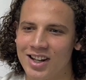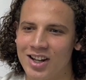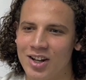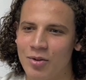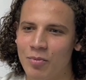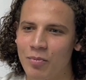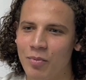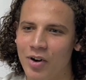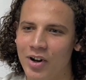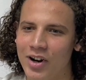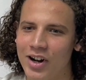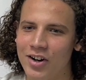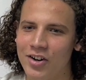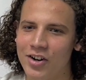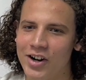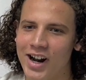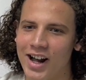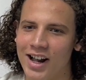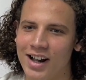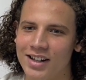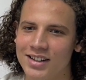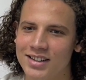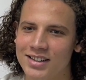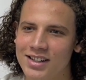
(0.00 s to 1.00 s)
but in
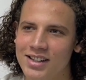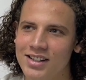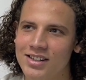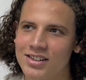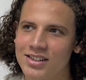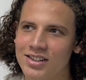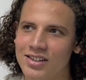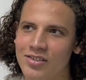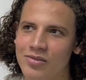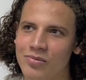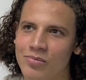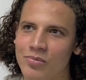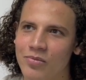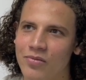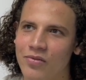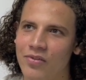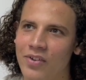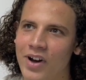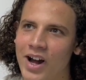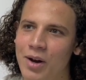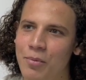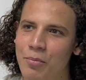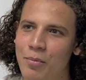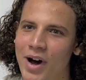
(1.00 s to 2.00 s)
reality, to
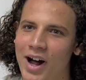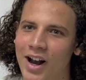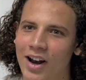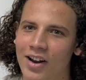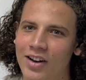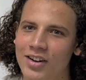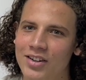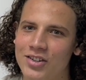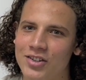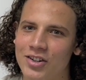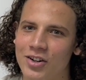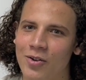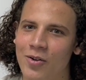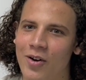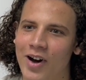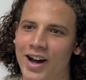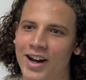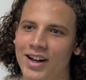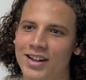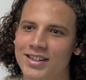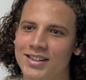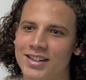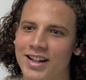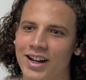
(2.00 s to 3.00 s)
find balance
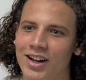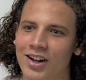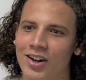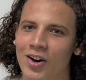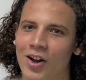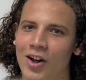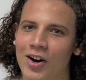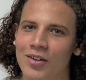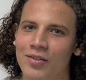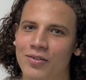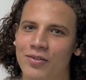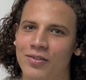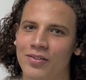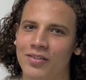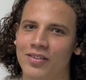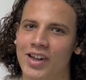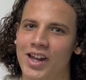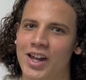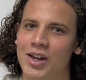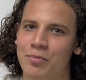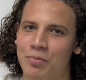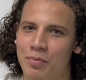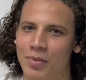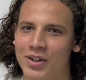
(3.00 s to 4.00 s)
requires like a lot of
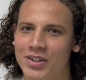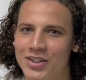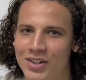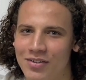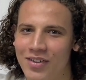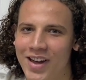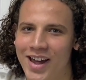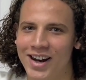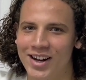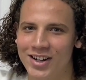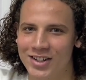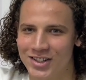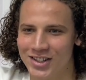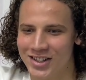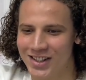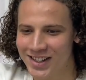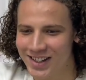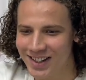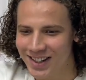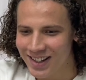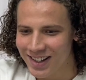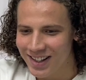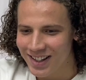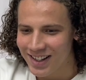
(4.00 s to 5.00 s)
input of energy,